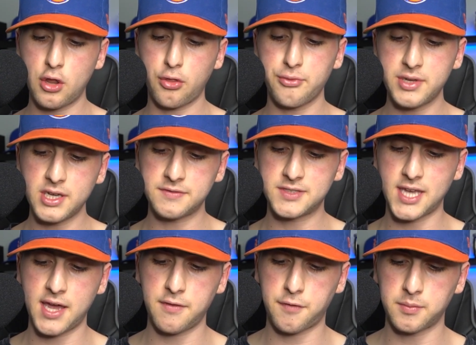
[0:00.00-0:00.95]
3 of
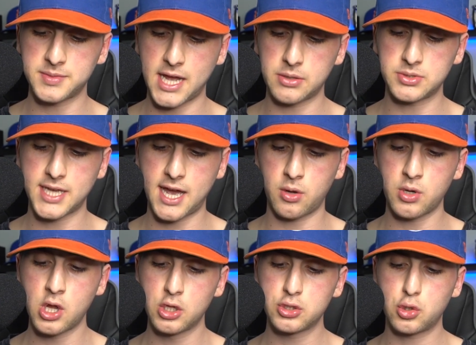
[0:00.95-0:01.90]
10 from
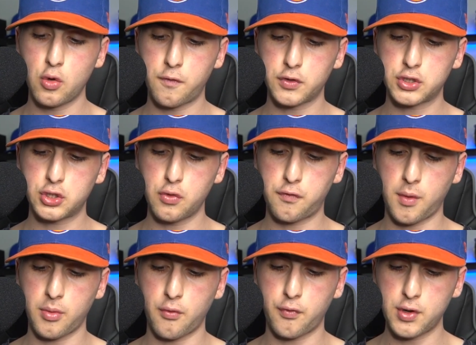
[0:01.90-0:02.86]
downtown, 2 for 2
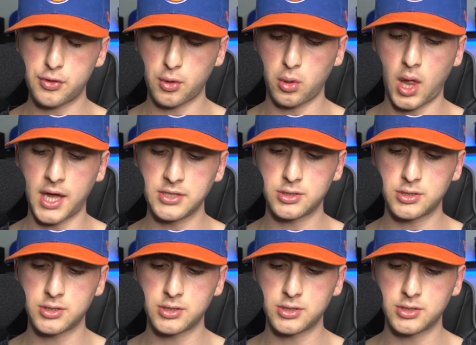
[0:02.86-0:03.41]
from the free throw line.